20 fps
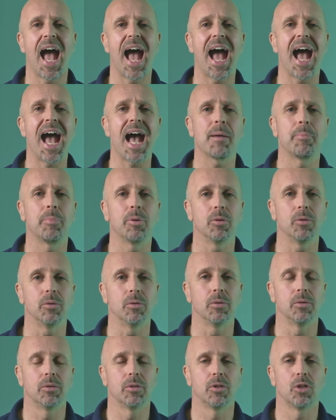
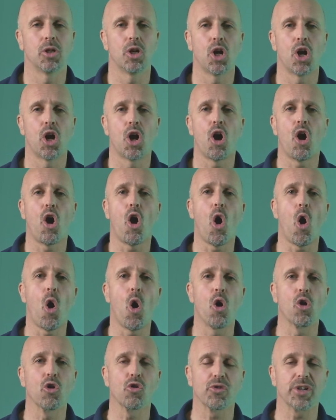Apple,
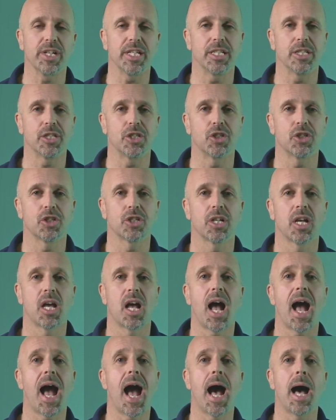orange,
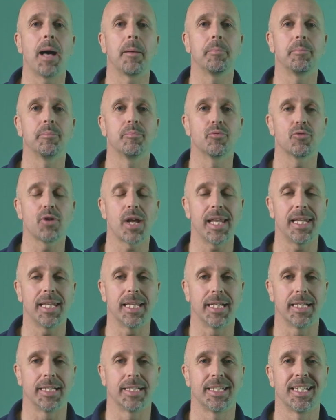
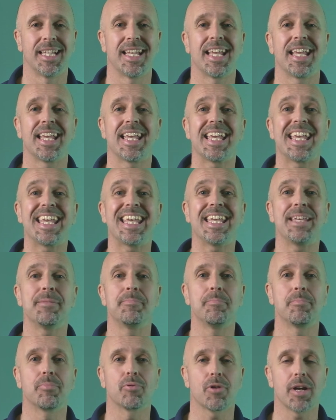umbrella,
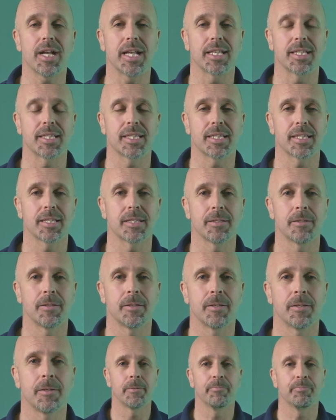impress.
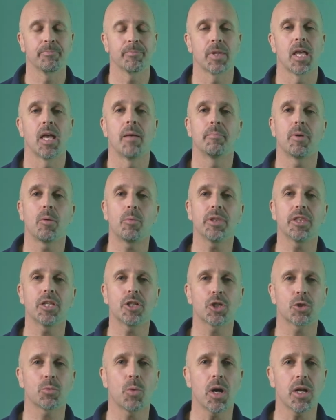But with the
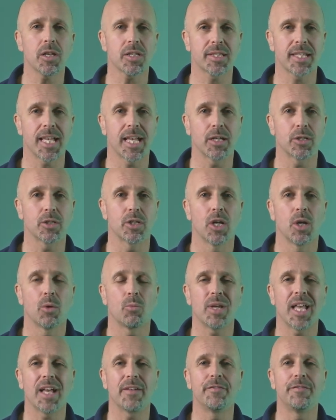schwa sound,
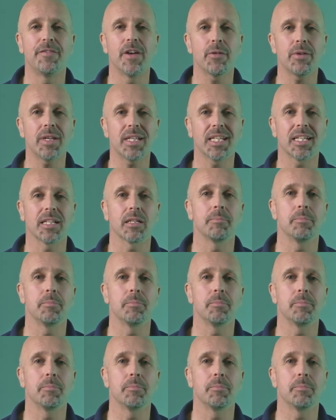we have very little